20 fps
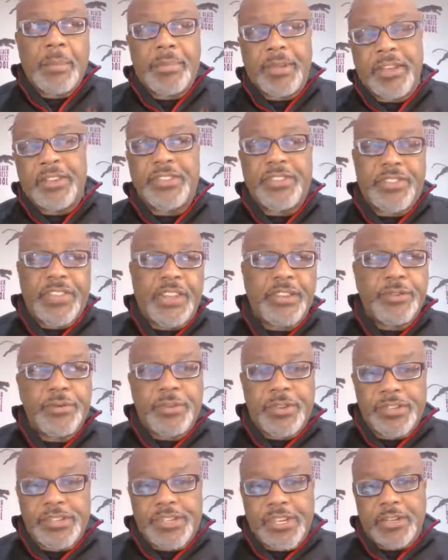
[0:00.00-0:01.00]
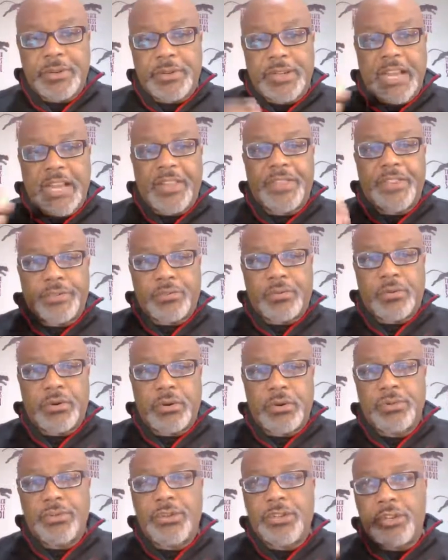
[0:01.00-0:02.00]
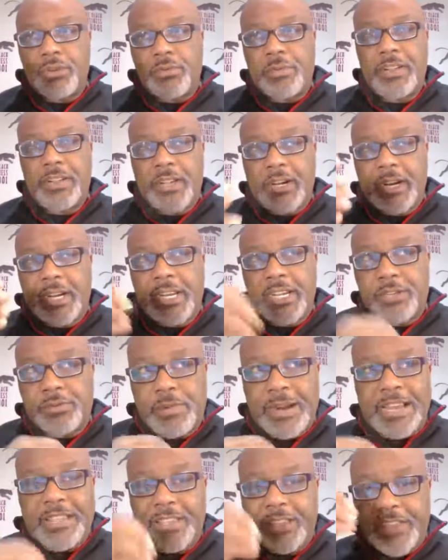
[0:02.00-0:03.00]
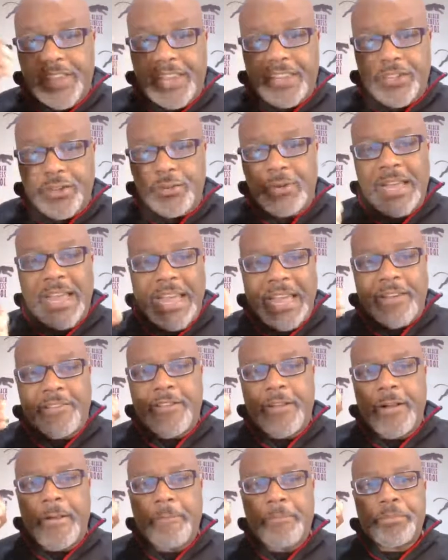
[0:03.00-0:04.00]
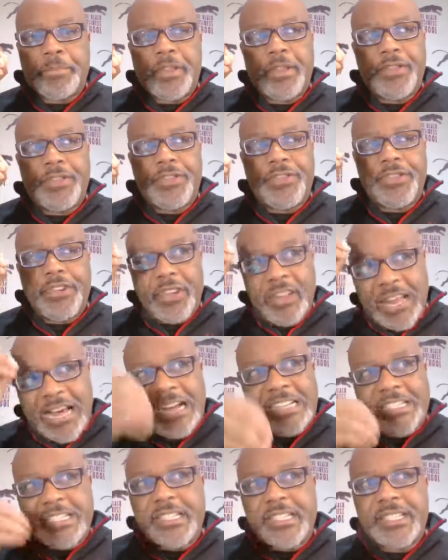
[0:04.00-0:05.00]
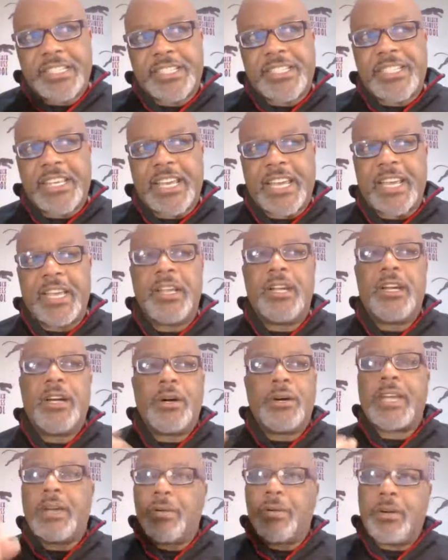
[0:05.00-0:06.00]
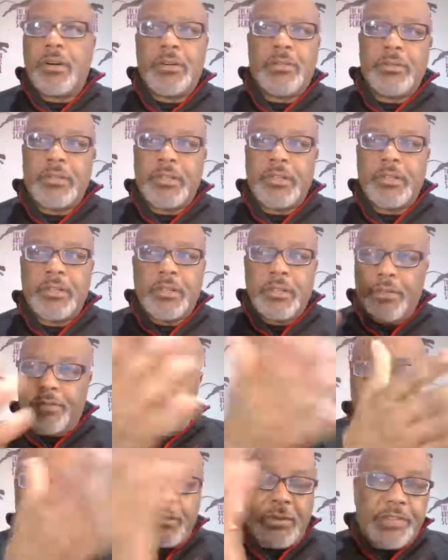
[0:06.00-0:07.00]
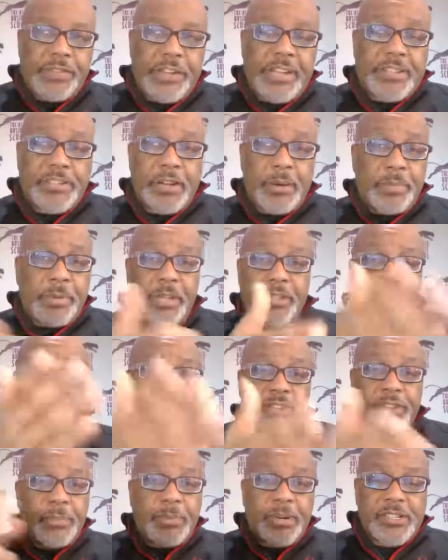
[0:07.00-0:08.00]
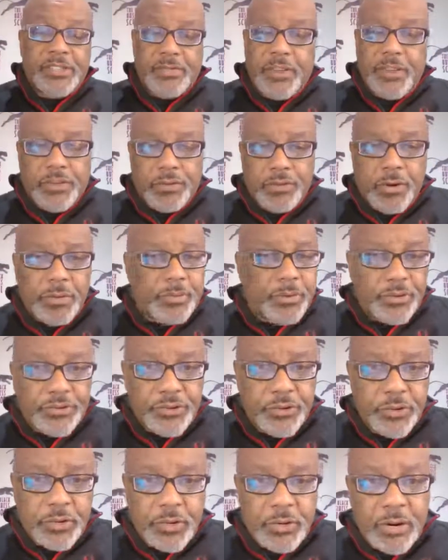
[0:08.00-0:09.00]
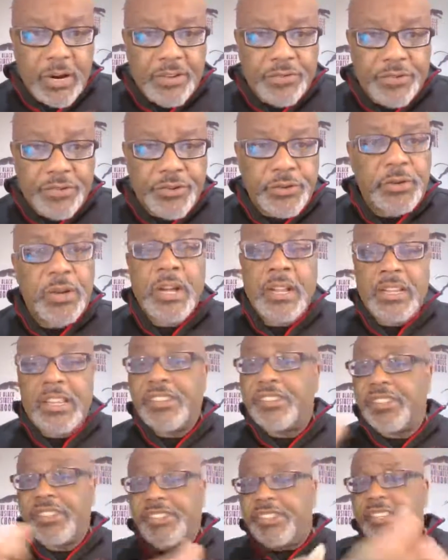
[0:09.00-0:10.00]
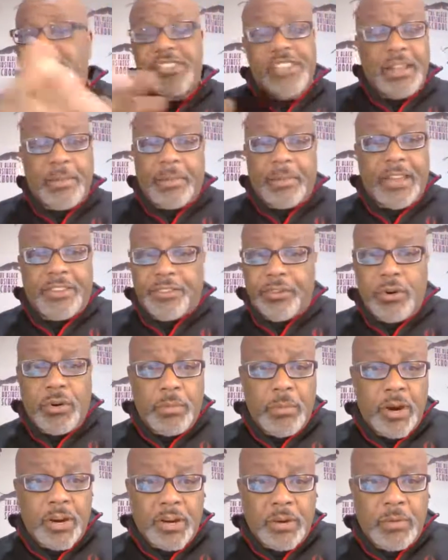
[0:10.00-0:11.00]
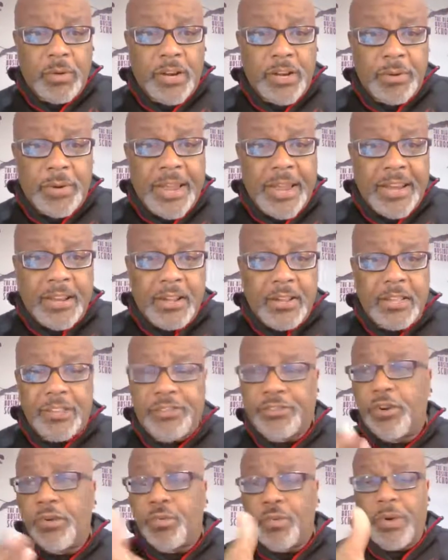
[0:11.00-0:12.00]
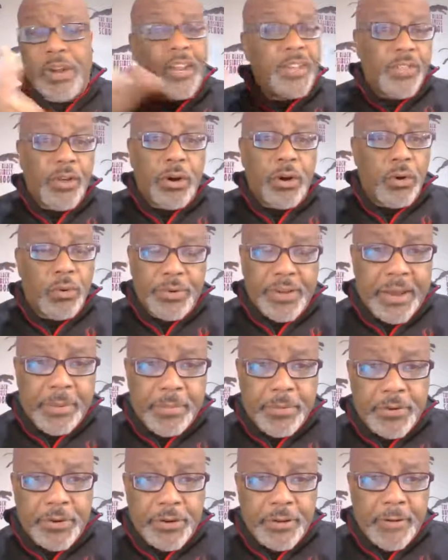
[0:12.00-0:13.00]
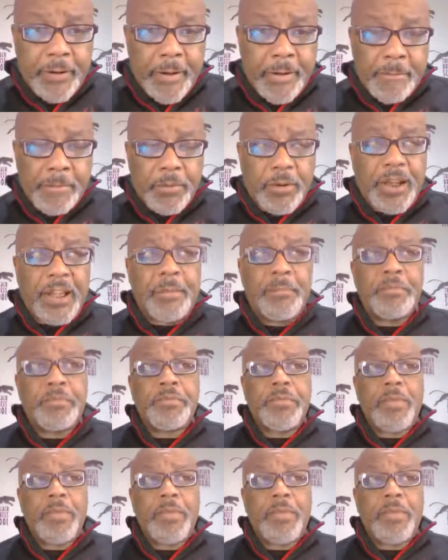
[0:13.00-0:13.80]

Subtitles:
because if they do continue down this road, he's right that they do have the logic to say, okay, well, if you're going to go after XRP, then there's a bunch of other cryptos you can go after too. Let's just destabilize the whole market while you're at it. Let's go raid the whole neighborhood, right?